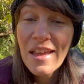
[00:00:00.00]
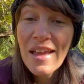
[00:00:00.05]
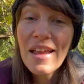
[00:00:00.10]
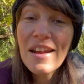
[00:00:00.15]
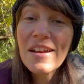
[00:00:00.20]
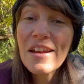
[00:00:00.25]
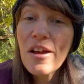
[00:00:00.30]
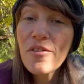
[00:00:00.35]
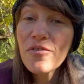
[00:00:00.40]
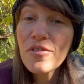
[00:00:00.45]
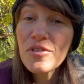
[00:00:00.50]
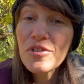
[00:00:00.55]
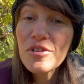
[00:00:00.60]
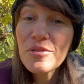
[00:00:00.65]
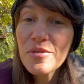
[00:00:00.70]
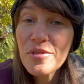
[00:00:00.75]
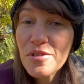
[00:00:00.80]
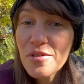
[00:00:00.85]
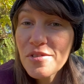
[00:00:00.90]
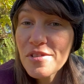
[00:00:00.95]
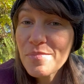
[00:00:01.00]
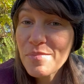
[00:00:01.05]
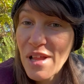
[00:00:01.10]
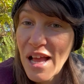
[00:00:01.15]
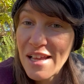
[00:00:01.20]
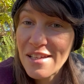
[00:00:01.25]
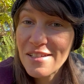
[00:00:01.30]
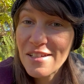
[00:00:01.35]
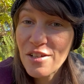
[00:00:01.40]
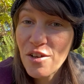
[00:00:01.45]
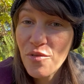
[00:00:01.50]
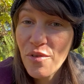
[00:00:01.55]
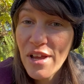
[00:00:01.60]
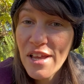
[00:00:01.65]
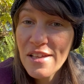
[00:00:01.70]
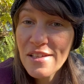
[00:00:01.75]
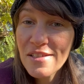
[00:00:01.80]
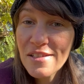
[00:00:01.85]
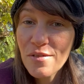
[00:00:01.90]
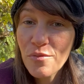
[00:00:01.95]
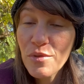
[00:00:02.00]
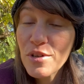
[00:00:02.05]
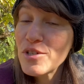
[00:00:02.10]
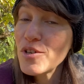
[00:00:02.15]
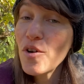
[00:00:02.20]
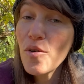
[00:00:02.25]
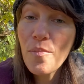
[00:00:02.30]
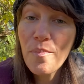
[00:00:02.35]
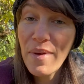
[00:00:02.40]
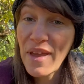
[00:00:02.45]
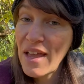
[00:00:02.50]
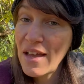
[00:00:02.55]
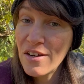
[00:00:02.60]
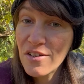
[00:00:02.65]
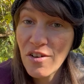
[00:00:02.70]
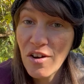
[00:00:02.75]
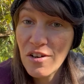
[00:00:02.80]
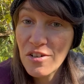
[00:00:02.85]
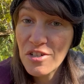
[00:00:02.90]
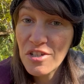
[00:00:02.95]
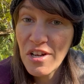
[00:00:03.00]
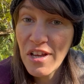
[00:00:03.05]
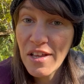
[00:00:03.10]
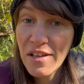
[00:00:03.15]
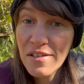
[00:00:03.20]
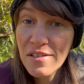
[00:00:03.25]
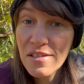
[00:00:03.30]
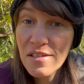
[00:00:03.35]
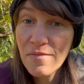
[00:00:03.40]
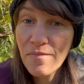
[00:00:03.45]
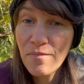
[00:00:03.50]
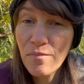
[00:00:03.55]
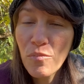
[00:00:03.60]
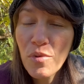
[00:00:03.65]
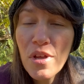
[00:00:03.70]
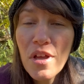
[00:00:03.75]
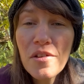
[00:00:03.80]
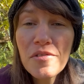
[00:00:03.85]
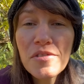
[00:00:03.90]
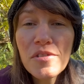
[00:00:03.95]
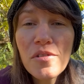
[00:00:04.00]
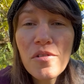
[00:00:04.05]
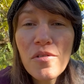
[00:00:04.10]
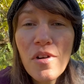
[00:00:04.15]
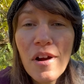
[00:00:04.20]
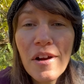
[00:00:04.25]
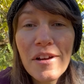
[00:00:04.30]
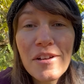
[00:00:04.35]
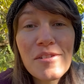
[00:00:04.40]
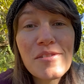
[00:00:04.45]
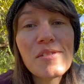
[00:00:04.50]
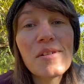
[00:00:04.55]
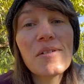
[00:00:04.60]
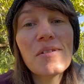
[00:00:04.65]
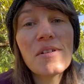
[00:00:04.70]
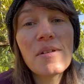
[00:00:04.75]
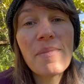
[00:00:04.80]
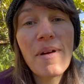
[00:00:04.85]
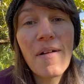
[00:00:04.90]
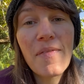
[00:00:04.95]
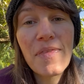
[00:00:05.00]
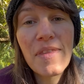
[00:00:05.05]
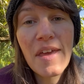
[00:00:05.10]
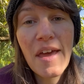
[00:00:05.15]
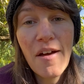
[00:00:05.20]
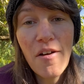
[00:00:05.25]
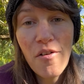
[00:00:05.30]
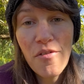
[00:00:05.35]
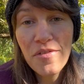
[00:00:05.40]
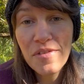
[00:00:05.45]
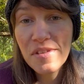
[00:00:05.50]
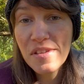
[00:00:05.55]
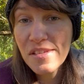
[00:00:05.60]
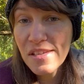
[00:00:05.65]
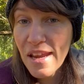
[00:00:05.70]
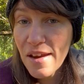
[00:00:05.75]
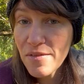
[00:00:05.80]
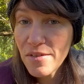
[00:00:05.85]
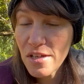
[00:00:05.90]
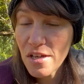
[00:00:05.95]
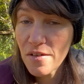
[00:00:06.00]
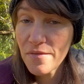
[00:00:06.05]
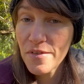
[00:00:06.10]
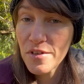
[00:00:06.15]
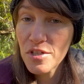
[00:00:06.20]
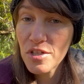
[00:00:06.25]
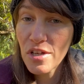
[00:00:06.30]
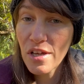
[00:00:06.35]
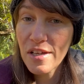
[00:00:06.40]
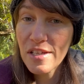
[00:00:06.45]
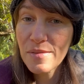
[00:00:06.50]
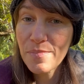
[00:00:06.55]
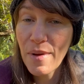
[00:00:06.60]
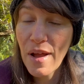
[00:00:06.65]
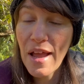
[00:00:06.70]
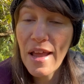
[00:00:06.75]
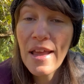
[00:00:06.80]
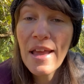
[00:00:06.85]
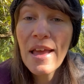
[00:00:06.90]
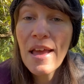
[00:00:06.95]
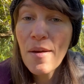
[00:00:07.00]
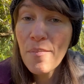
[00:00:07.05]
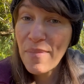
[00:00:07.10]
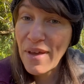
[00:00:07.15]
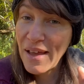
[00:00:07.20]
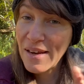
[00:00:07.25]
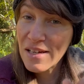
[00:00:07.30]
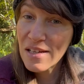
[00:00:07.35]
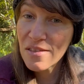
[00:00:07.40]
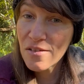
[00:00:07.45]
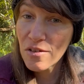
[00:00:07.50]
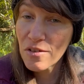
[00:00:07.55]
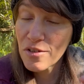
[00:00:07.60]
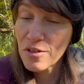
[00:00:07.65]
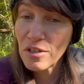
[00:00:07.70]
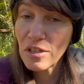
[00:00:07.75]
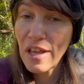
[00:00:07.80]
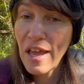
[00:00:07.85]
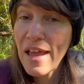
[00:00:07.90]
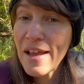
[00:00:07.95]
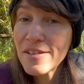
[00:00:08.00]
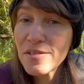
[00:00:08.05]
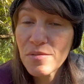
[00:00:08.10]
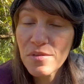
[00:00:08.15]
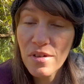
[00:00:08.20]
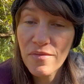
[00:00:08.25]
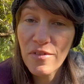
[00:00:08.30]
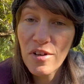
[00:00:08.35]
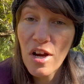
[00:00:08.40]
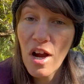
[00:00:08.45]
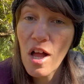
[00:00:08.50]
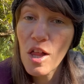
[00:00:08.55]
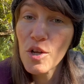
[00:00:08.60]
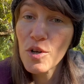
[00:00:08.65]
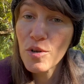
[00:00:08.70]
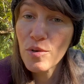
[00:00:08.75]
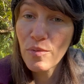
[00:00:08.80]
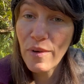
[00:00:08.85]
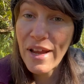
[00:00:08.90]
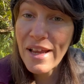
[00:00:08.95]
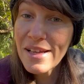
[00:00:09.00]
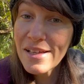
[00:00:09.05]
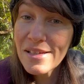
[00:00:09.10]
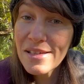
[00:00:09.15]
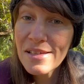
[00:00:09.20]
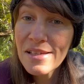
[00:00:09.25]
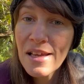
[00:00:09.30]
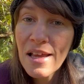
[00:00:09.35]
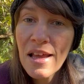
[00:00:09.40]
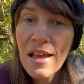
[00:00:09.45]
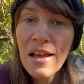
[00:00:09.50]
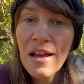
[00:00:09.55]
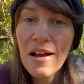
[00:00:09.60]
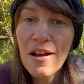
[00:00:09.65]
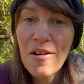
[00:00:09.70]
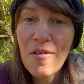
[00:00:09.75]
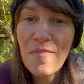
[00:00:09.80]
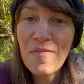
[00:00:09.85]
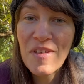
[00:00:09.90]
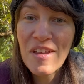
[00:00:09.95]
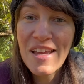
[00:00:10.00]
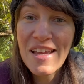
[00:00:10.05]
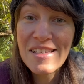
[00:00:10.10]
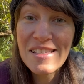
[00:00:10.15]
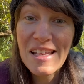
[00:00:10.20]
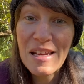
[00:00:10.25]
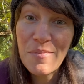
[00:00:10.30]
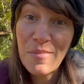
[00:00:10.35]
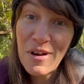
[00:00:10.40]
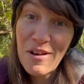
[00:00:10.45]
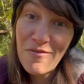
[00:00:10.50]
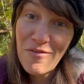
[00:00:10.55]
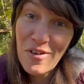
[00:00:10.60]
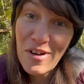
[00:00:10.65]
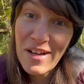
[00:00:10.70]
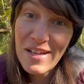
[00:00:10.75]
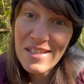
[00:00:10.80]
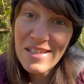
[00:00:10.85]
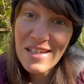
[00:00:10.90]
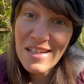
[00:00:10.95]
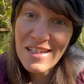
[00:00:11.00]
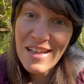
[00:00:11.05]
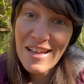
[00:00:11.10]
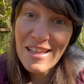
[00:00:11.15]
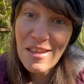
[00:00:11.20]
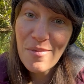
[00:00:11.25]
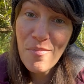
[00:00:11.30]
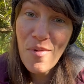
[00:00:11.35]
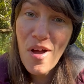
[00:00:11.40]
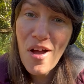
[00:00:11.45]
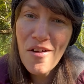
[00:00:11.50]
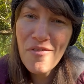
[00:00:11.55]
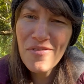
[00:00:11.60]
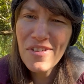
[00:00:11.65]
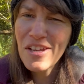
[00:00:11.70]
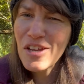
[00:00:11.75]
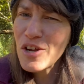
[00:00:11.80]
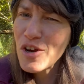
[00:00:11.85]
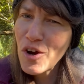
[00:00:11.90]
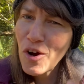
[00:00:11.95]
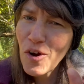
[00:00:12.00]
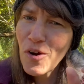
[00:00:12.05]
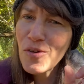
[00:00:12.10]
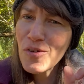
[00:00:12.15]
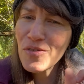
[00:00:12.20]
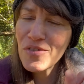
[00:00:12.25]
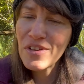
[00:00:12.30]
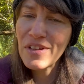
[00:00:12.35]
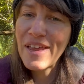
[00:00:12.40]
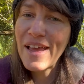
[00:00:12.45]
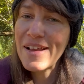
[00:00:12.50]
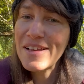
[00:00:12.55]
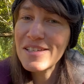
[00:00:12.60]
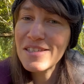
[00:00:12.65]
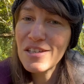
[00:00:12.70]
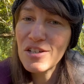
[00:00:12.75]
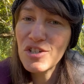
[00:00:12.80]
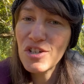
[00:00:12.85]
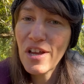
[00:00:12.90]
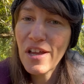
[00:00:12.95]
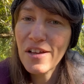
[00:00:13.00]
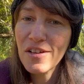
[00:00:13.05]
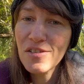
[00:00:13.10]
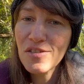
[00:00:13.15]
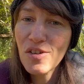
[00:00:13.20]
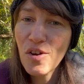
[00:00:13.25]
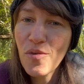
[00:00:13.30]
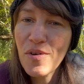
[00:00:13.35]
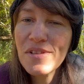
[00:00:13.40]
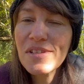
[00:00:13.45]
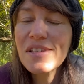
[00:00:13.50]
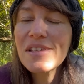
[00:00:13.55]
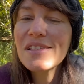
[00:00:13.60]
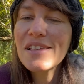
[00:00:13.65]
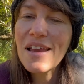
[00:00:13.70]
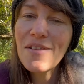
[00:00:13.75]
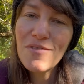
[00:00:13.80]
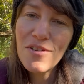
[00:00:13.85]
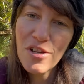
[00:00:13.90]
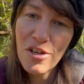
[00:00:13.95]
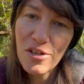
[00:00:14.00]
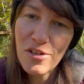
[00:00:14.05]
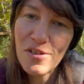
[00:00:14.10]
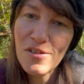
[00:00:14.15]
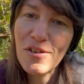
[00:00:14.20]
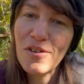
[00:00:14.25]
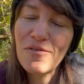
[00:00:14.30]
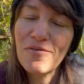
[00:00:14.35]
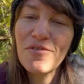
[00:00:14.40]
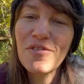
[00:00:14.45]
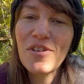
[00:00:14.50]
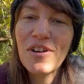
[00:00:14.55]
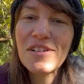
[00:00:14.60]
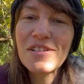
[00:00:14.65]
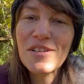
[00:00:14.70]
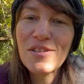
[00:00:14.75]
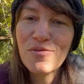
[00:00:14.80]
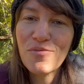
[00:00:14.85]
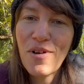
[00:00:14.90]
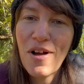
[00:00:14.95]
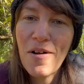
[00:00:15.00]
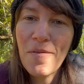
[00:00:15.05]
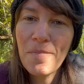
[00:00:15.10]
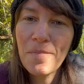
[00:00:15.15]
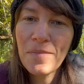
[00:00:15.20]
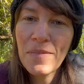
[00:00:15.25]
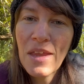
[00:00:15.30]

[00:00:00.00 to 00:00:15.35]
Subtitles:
In an effort to reduce plastic waste, we don't band our chicks. We also are concerned about the health and safety of the chicks by banding their little legs with different colored rings. In case anybody forgets to take them off, they can girdle the legs of the chicks, so it's a safety concern for us as well.